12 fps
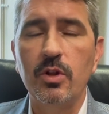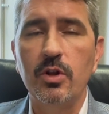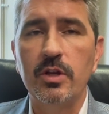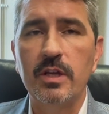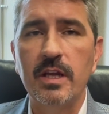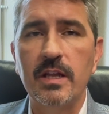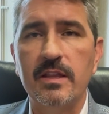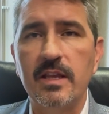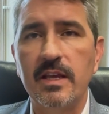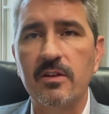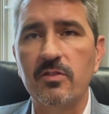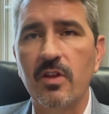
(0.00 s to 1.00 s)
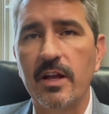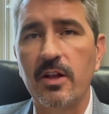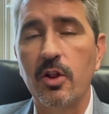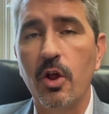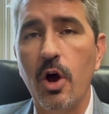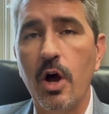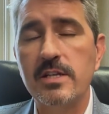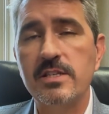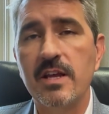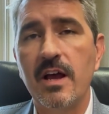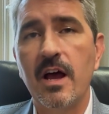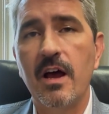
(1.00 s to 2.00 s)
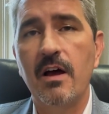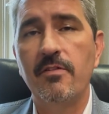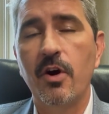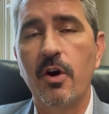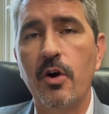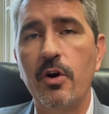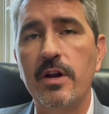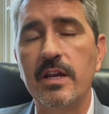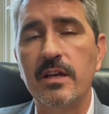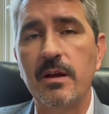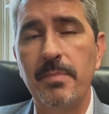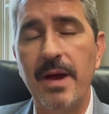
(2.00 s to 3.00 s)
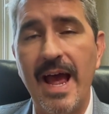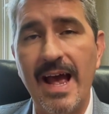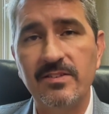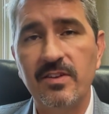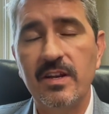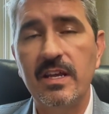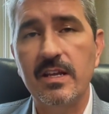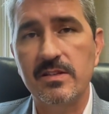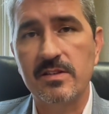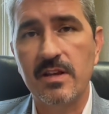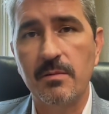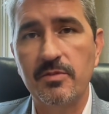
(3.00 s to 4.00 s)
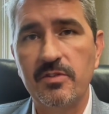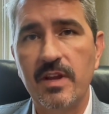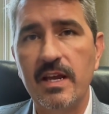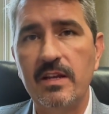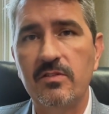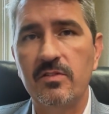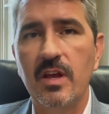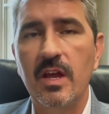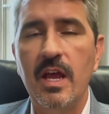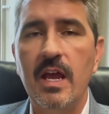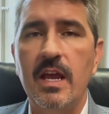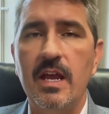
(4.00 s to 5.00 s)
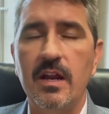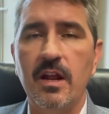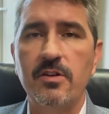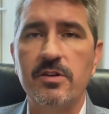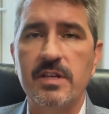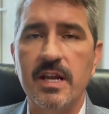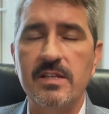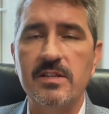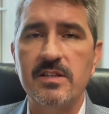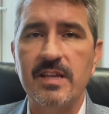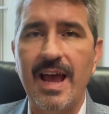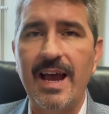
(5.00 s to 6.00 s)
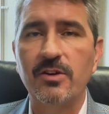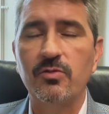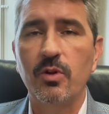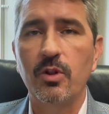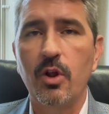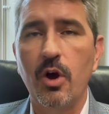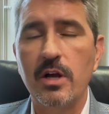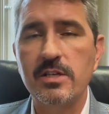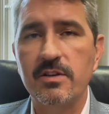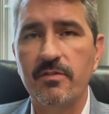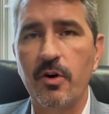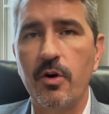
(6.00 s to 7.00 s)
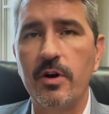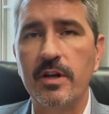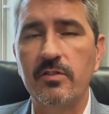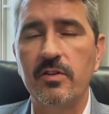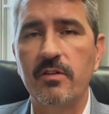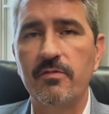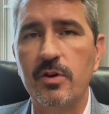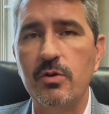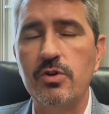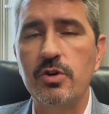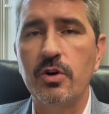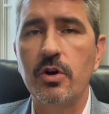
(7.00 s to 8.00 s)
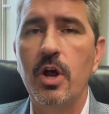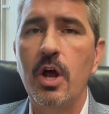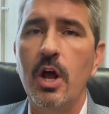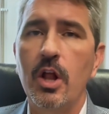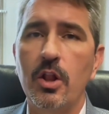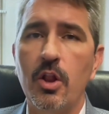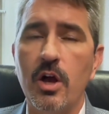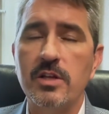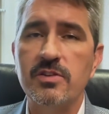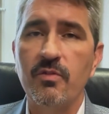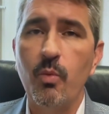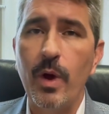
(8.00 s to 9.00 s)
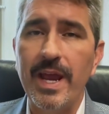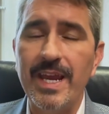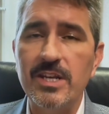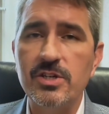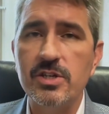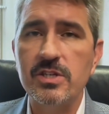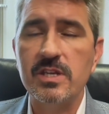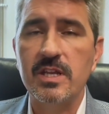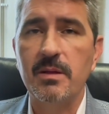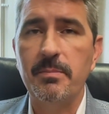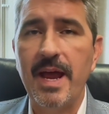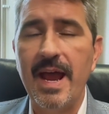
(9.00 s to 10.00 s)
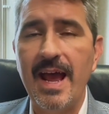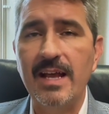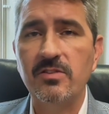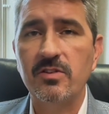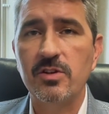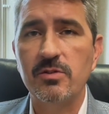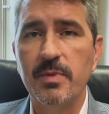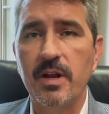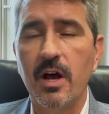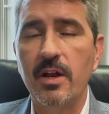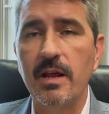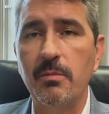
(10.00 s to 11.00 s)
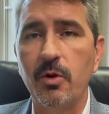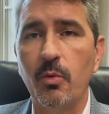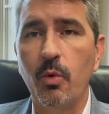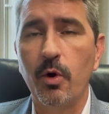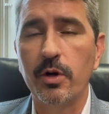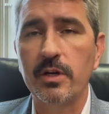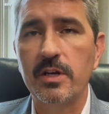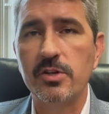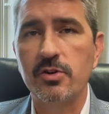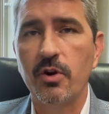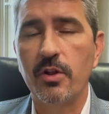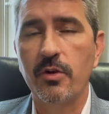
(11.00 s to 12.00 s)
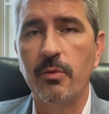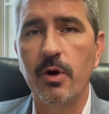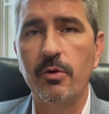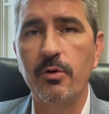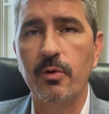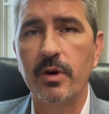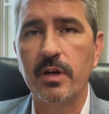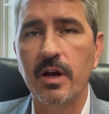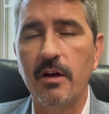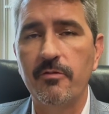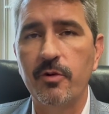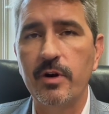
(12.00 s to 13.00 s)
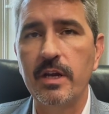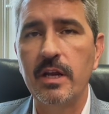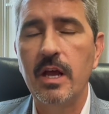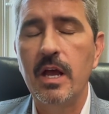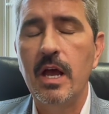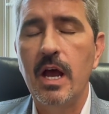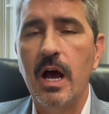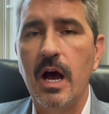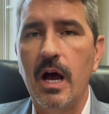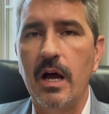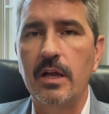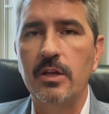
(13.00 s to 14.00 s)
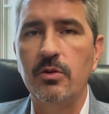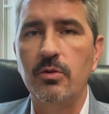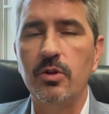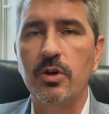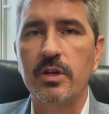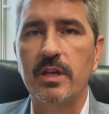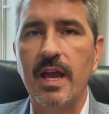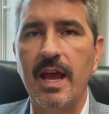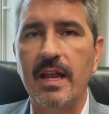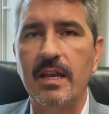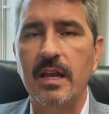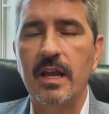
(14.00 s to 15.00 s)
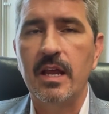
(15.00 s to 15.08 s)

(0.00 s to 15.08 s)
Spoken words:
look at things like loss of earning capacity in some states. In other states, it's actual loss of earnings in the future, loss of wages in the past because you've been unable to work as you're on the road to recovery. You look at